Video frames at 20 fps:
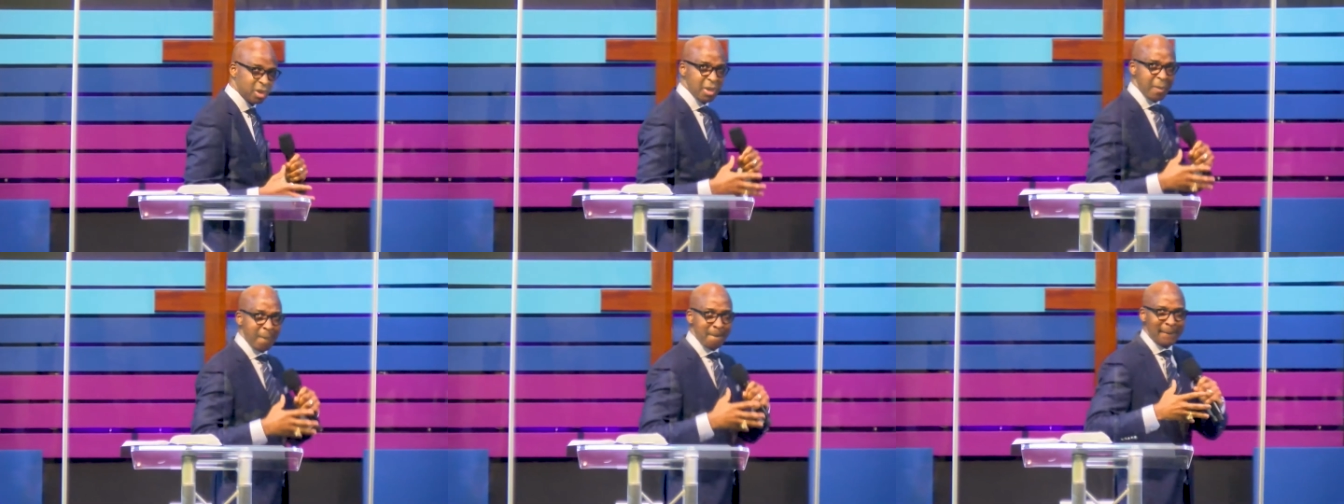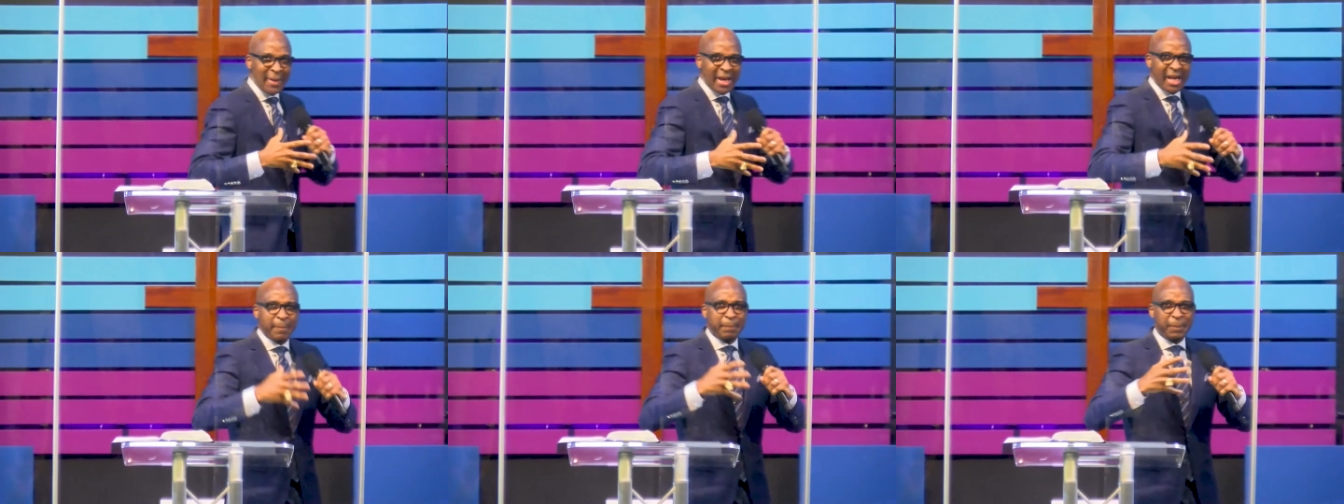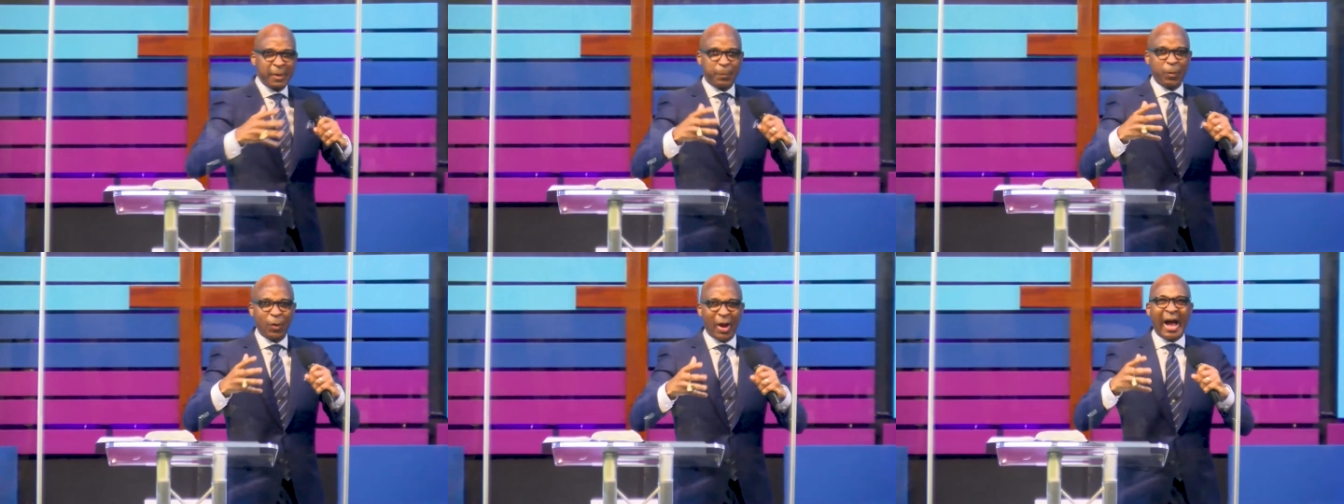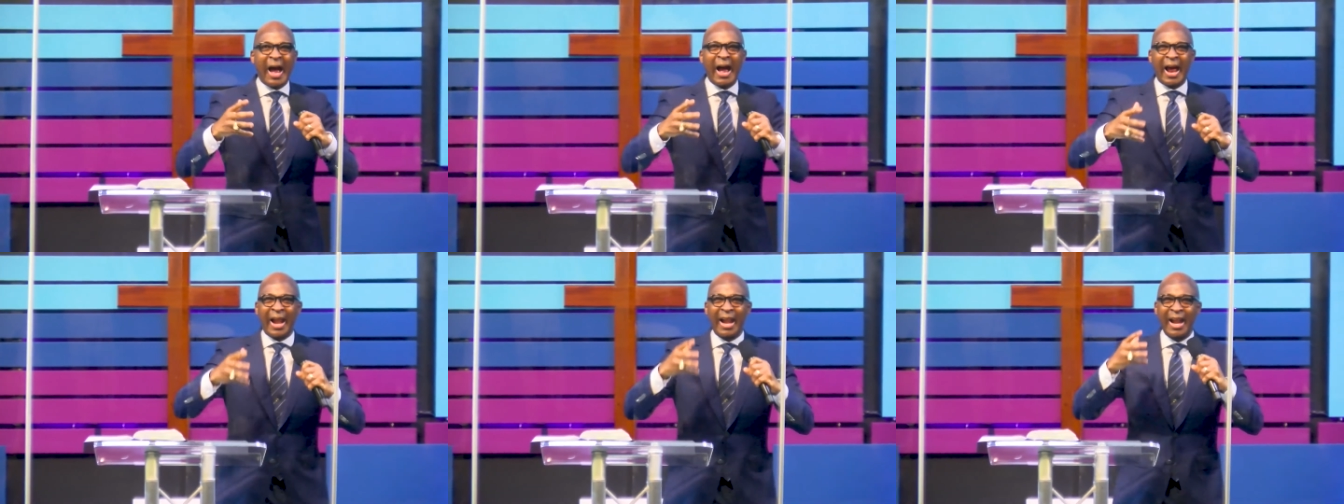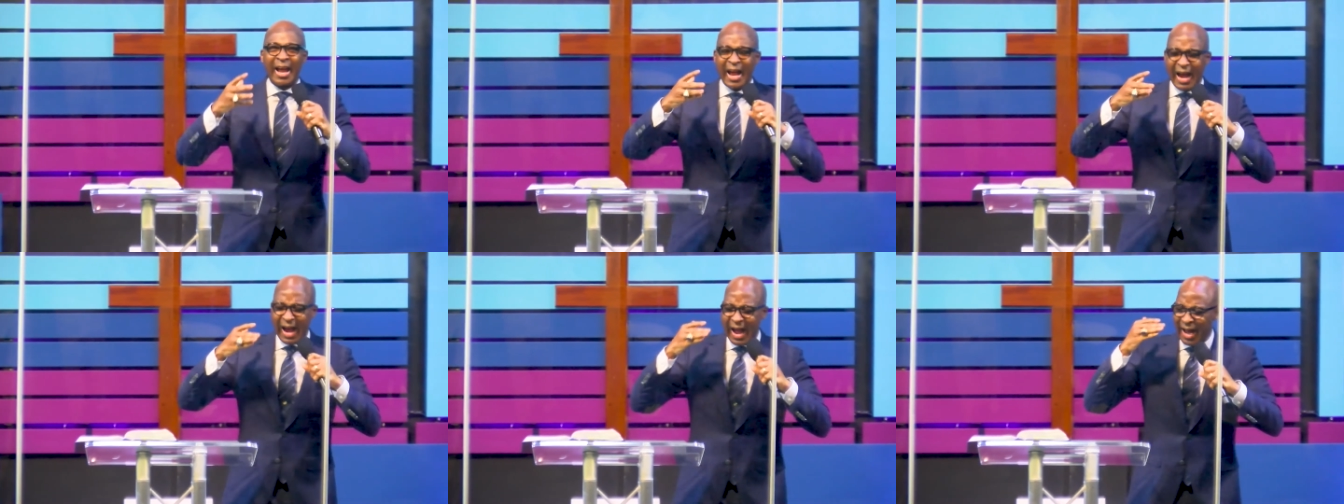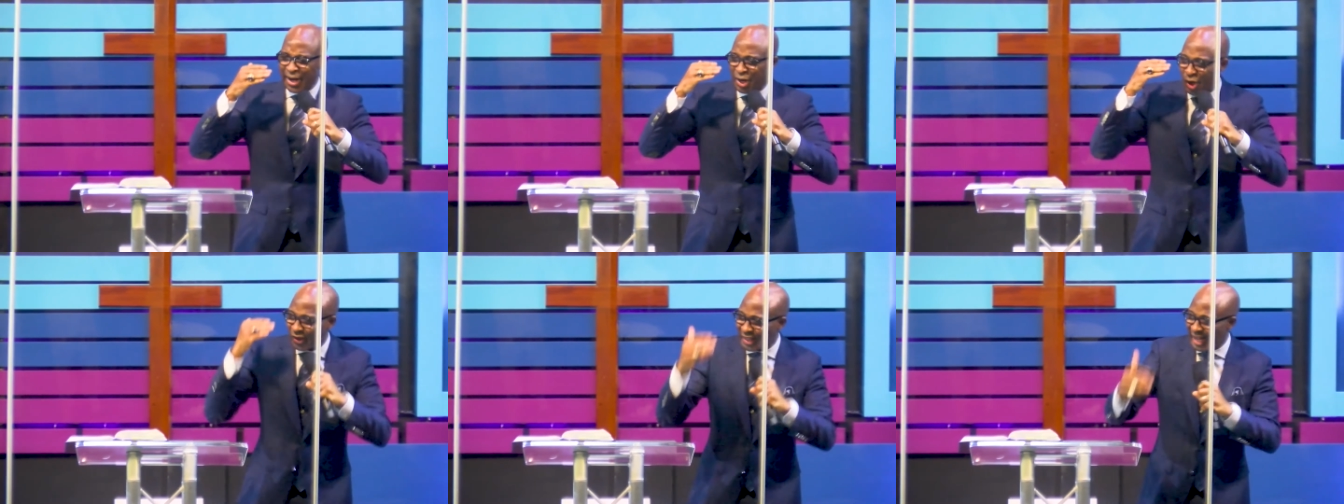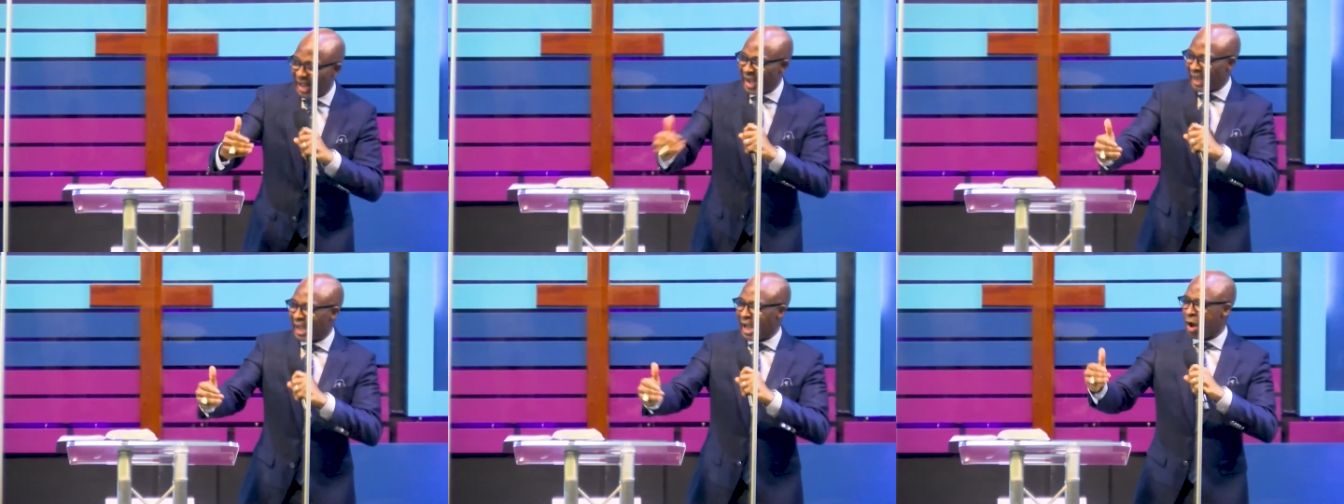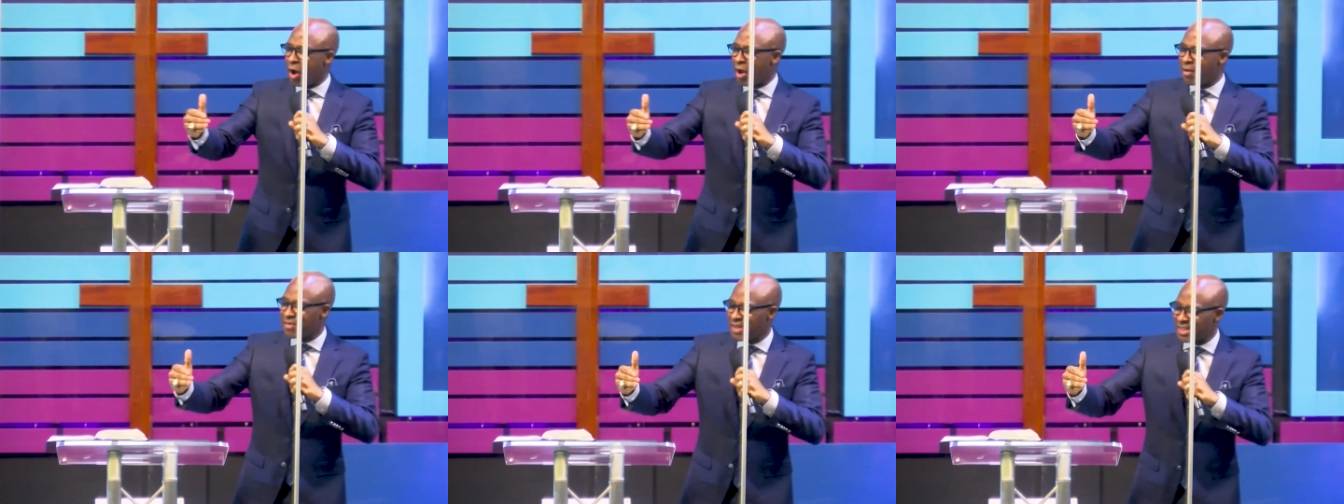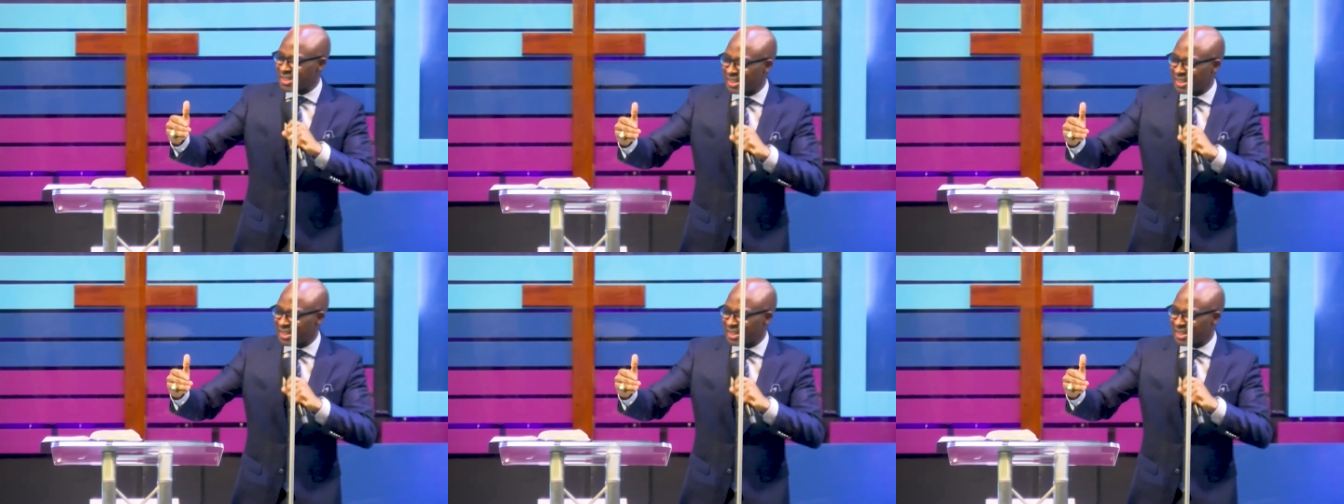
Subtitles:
many people are not allowing this